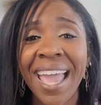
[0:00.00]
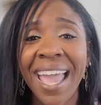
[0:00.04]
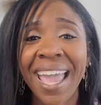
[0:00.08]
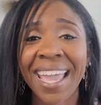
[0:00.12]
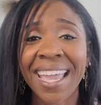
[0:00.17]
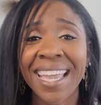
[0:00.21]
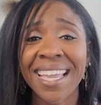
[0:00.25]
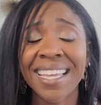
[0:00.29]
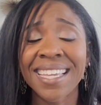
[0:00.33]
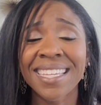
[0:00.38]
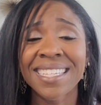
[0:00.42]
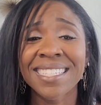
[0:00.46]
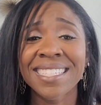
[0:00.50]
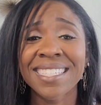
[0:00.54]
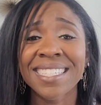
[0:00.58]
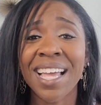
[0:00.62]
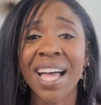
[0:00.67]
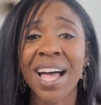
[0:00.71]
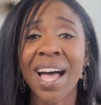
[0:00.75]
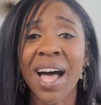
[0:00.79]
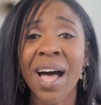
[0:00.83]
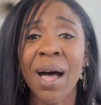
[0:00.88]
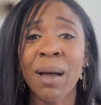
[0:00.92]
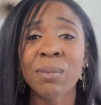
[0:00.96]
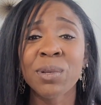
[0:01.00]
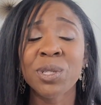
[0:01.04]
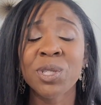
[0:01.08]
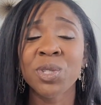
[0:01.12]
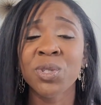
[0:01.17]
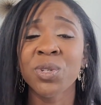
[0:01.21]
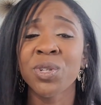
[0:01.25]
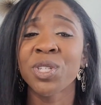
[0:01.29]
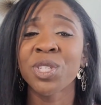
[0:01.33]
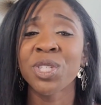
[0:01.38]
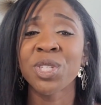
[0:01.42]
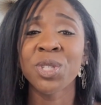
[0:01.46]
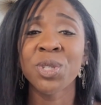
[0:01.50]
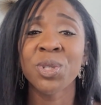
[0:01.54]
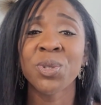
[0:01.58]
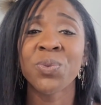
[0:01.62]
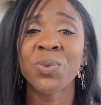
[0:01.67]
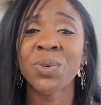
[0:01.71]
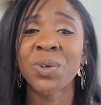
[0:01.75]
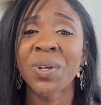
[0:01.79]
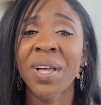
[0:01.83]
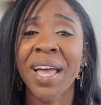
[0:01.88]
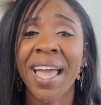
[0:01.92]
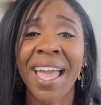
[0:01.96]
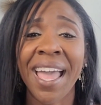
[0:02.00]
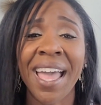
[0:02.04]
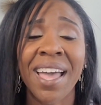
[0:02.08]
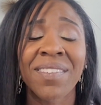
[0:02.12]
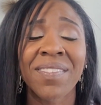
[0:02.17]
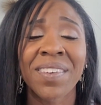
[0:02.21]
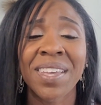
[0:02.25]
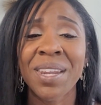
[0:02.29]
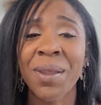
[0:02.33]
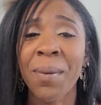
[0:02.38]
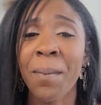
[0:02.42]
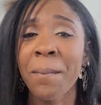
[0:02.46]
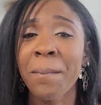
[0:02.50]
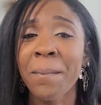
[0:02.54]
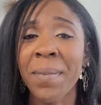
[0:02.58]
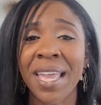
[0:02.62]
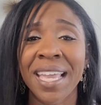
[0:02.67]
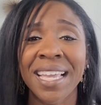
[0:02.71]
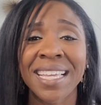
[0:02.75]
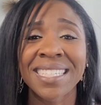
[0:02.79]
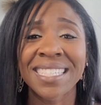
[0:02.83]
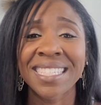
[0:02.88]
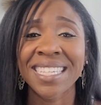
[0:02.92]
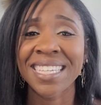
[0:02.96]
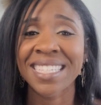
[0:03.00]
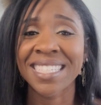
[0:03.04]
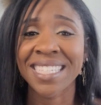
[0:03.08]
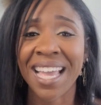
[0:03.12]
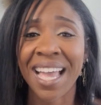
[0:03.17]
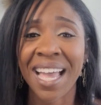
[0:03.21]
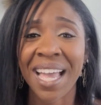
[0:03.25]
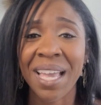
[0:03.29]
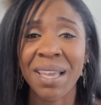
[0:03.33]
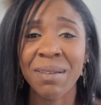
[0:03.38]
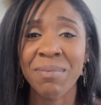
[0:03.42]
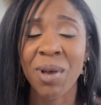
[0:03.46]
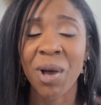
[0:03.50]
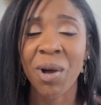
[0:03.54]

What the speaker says: And I'm sure you will have an amazing time.